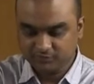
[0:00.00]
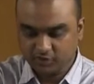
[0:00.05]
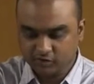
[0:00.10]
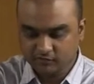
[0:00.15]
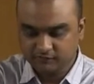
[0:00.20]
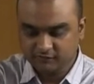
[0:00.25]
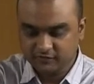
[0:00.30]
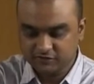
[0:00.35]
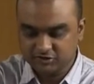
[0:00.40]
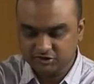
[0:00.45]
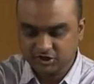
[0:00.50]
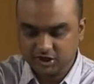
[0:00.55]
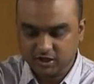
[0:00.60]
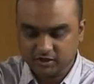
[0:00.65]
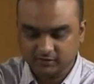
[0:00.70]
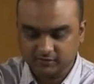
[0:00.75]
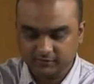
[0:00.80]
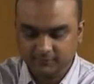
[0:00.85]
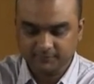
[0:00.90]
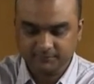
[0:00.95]
a
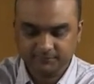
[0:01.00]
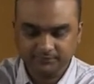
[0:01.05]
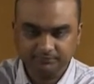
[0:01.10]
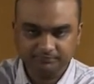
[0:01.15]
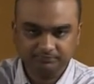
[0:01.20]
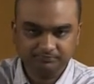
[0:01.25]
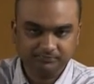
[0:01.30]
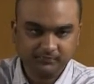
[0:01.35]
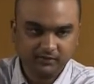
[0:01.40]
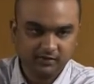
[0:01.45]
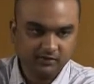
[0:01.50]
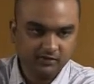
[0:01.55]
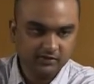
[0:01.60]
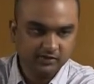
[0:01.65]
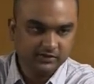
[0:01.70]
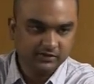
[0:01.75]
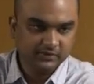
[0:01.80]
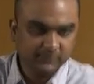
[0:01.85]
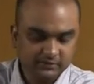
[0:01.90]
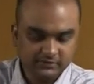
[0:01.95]
drug
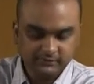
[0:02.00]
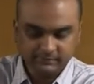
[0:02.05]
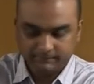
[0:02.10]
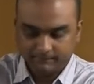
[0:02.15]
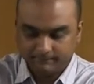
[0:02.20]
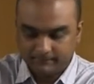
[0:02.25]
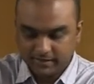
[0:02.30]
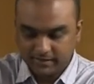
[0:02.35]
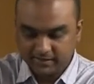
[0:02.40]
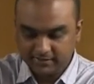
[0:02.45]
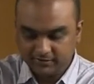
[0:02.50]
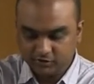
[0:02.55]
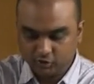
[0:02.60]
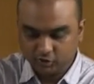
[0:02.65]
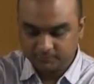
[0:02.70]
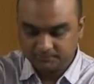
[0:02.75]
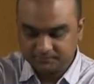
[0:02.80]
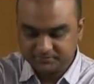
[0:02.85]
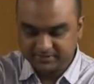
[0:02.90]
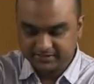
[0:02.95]
by
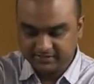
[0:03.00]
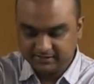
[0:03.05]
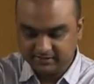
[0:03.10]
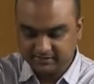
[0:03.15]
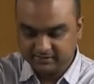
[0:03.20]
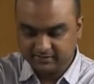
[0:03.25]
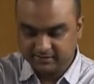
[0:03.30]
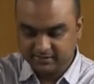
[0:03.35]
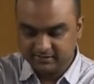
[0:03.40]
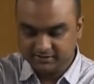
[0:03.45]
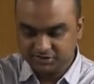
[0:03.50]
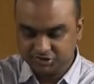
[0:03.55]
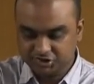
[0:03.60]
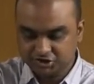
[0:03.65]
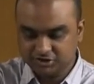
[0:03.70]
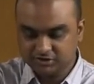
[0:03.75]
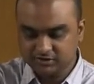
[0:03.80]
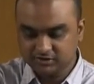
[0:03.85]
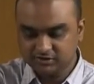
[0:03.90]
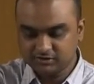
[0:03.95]
obtaining
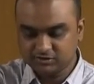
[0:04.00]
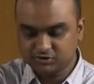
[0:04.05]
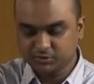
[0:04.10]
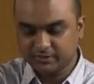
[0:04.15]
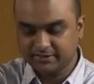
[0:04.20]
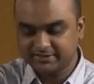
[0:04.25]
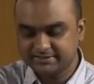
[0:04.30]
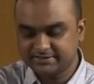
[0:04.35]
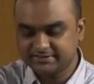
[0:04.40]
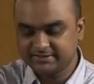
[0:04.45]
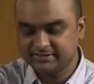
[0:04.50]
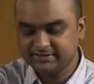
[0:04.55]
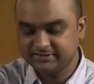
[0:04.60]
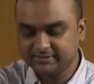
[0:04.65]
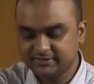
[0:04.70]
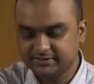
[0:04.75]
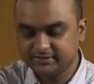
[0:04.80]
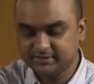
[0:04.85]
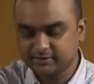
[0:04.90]
additional 20 year